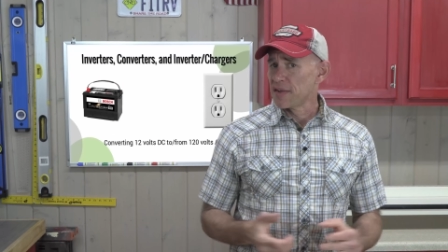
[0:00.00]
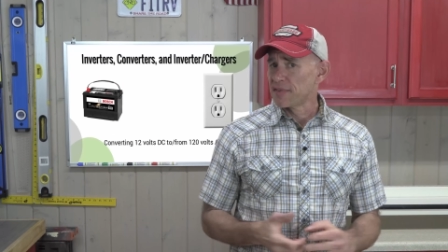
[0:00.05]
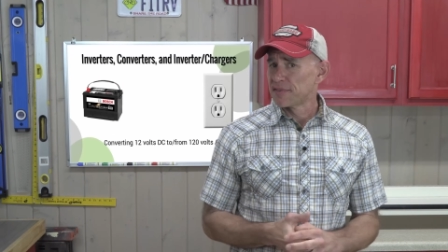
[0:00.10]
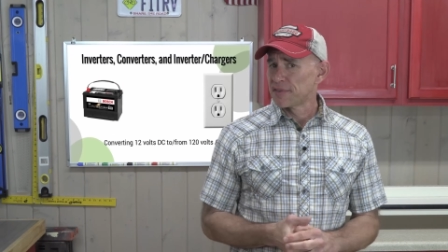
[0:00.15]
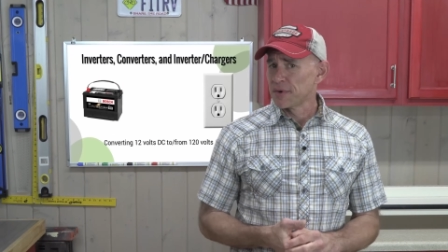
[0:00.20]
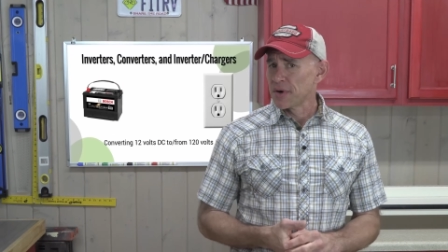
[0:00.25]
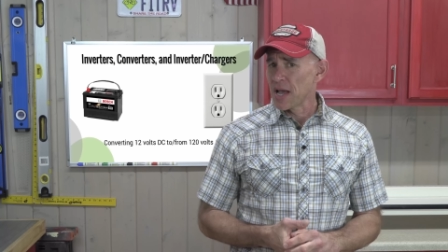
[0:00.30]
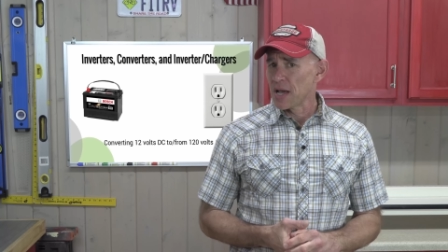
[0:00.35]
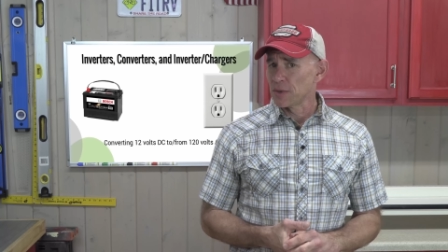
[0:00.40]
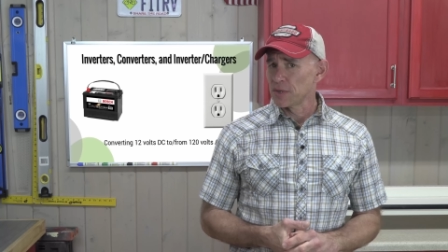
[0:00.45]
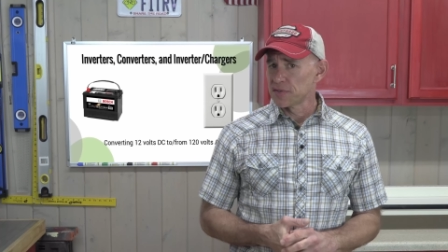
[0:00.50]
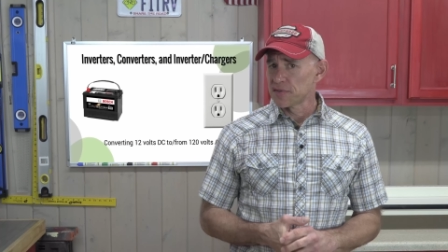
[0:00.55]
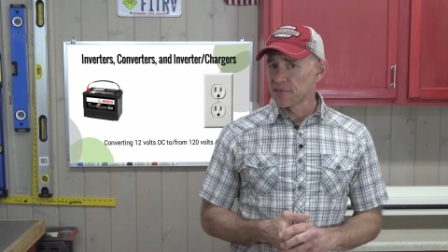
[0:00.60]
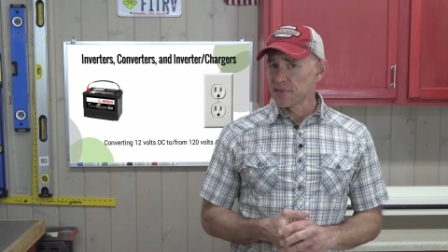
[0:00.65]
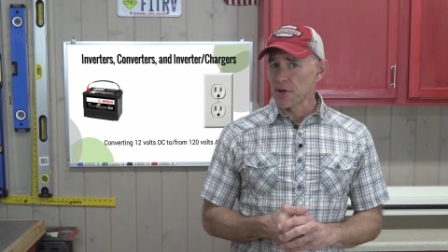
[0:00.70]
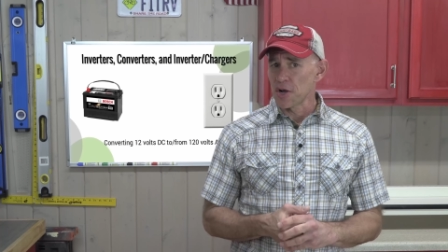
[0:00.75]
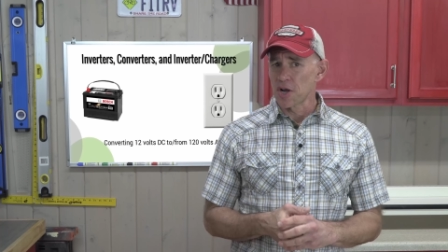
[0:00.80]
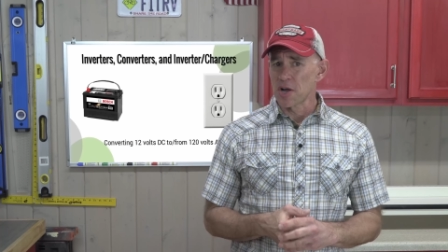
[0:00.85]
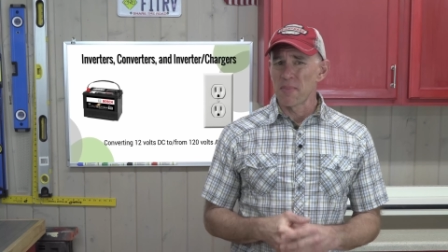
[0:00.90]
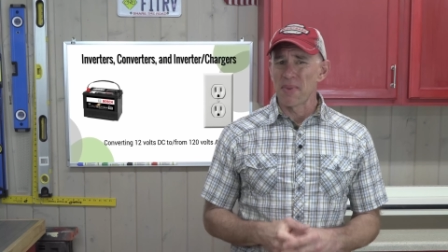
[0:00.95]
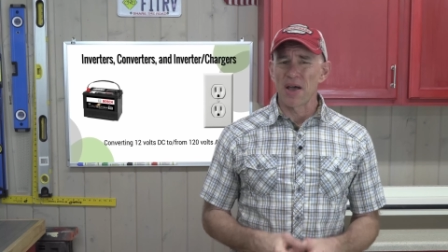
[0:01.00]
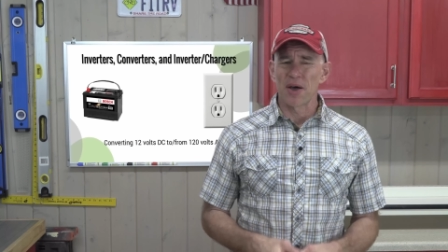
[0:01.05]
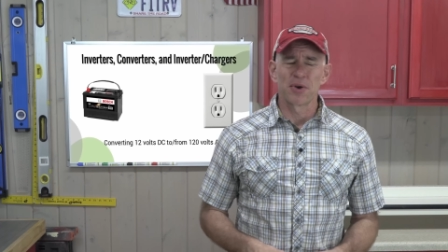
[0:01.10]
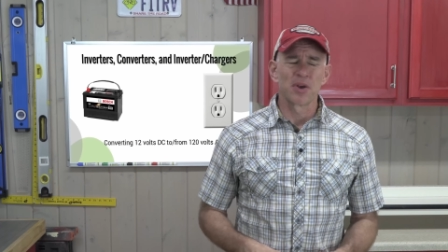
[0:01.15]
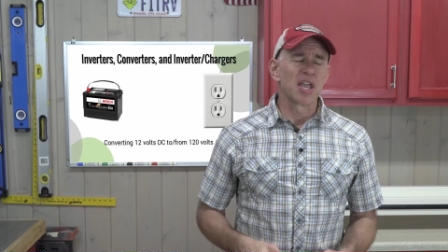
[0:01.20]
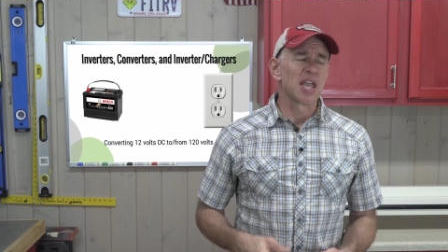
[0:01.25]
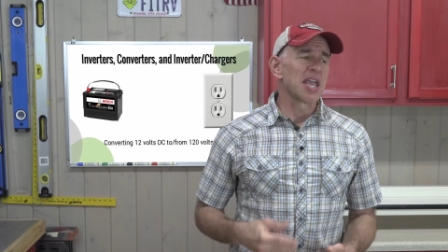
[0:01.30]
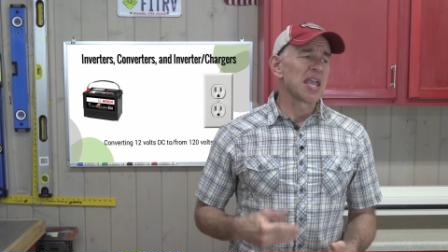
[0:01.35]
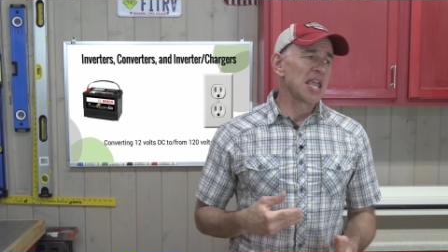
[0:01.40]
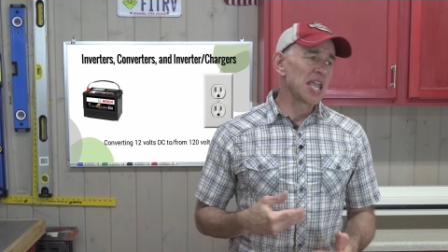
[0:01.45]
so now let's talk
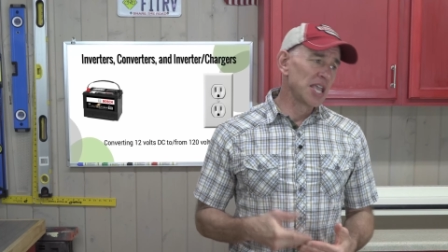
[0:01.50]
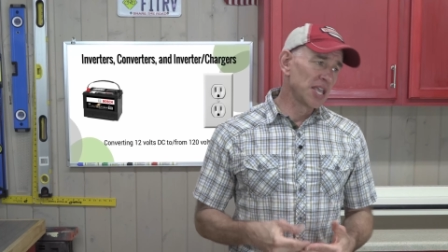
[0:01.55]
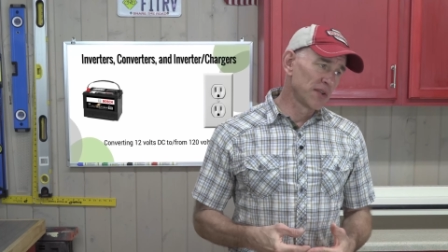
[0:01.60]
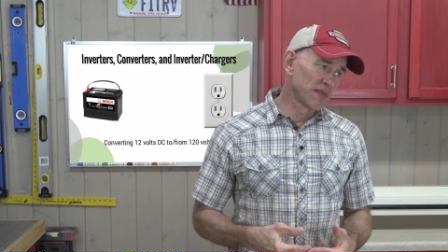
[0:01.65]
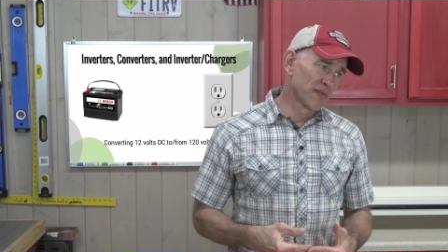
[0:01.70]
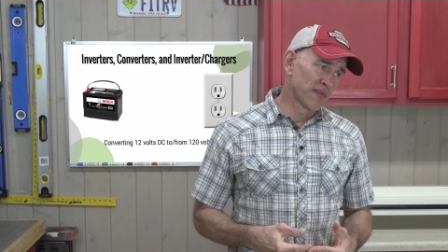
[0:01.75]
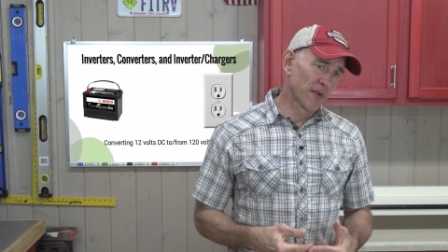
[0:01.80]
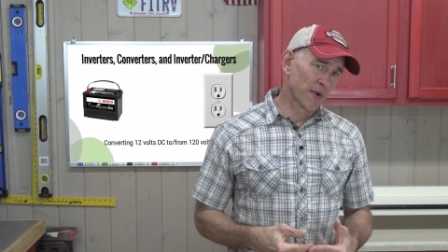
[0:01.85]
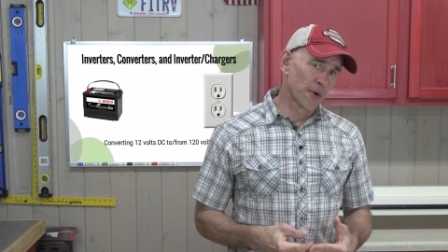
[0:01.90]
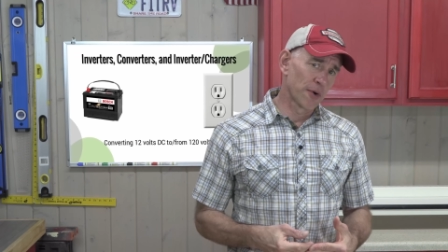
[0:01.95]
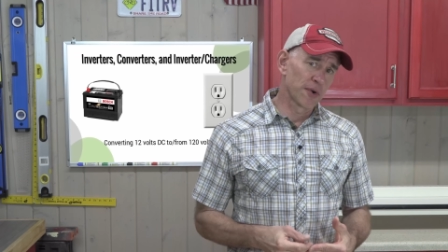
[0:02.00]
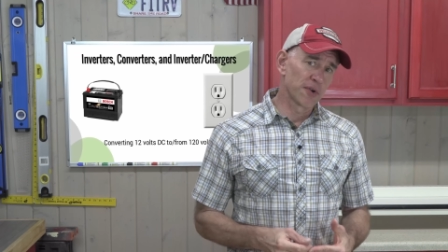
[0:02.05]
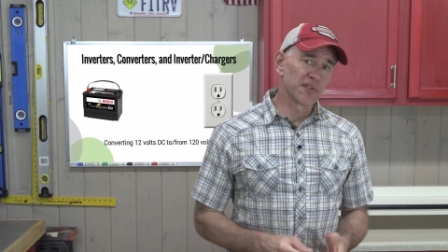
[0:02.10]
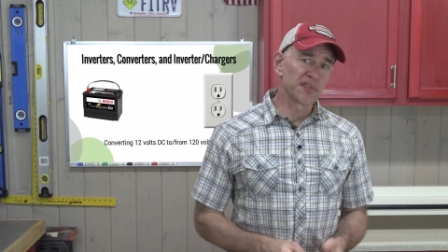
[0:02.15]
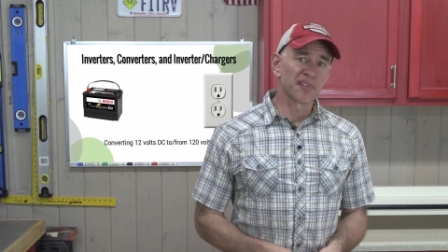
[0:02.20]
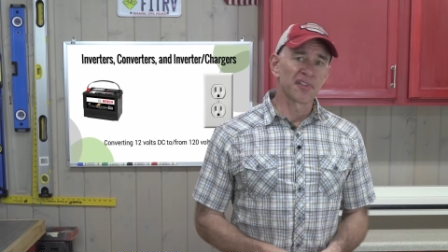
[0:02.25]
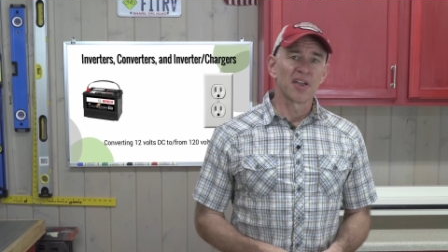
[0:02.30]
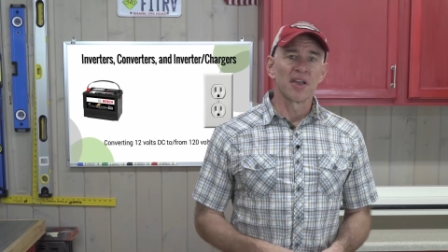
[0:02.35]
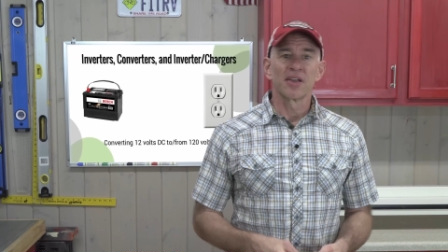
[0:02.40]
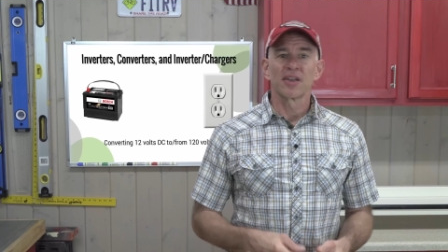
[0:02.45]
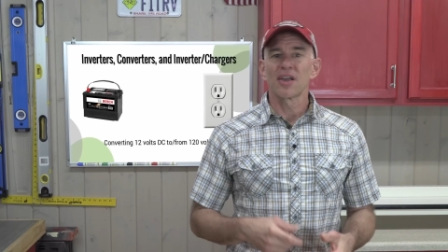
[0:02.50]
about inverters,